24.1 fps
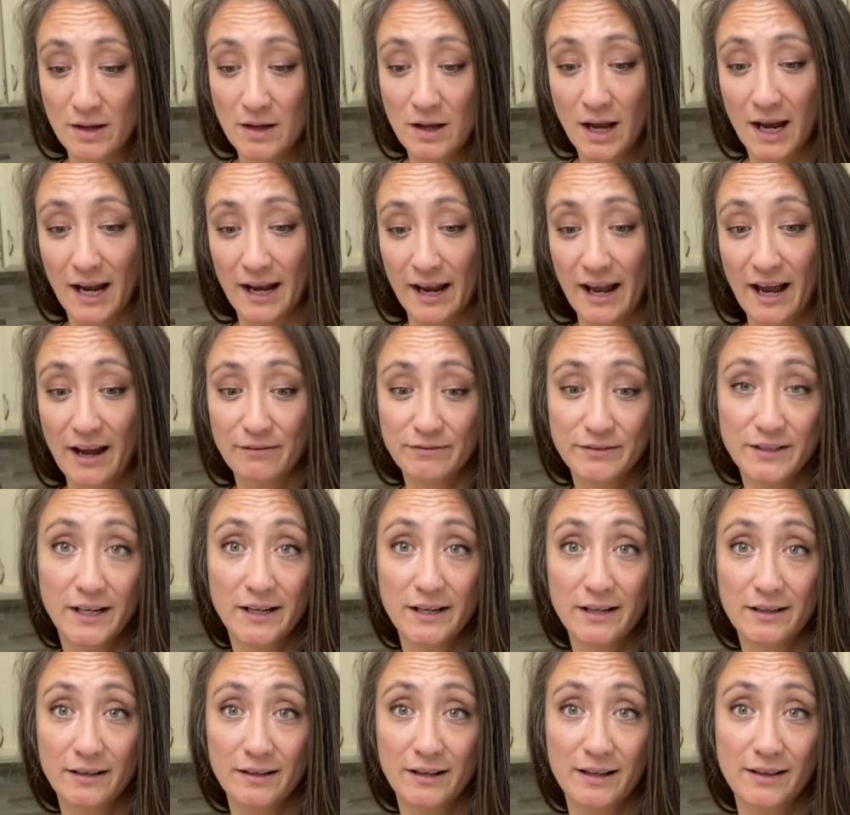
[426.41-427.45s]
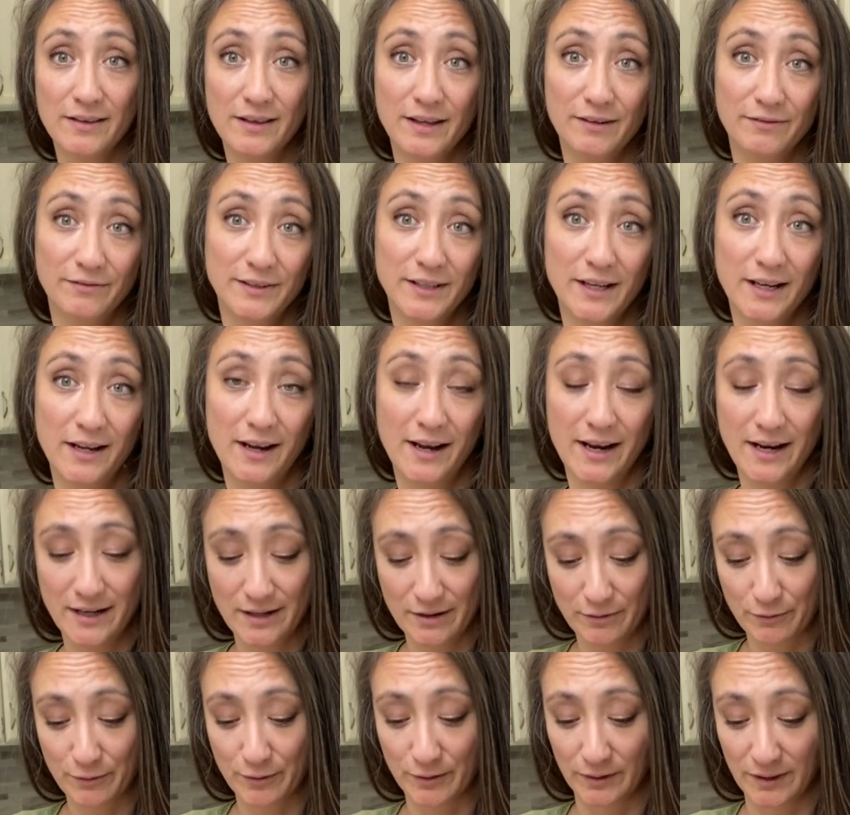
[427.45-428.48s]
I have done it and they ate
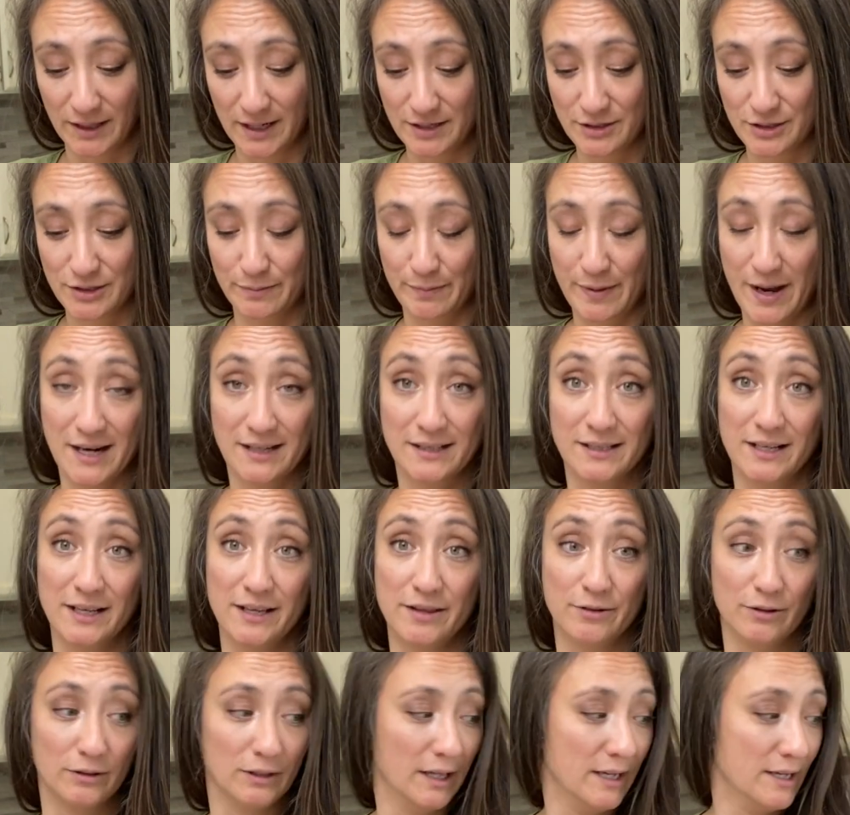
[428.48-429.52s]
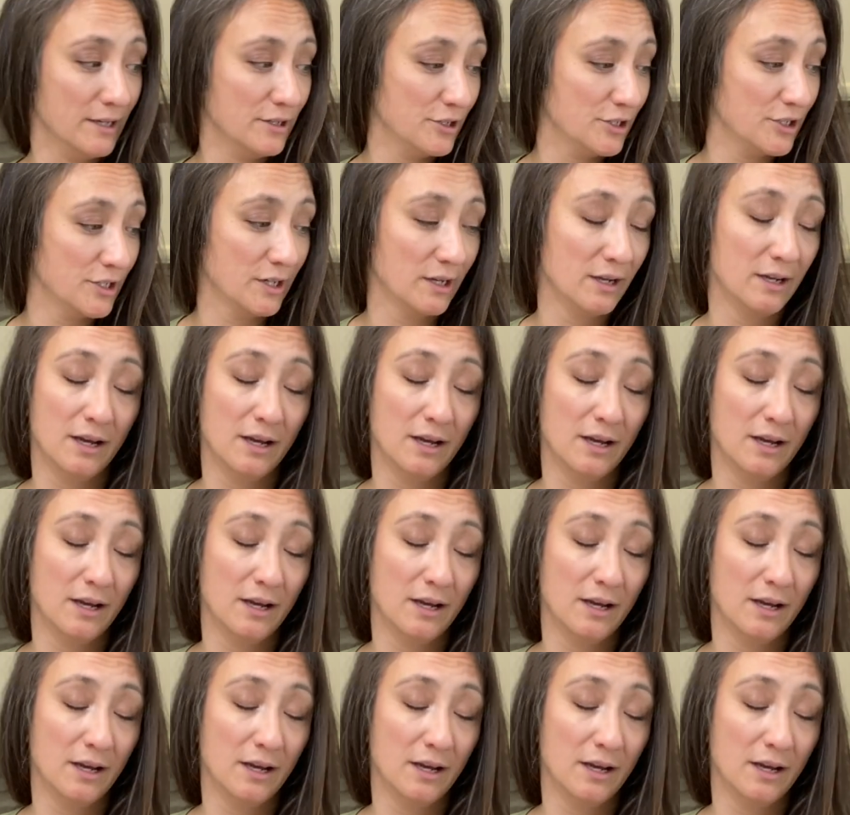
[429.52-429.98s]
it for lunch. I packed it in their lunch.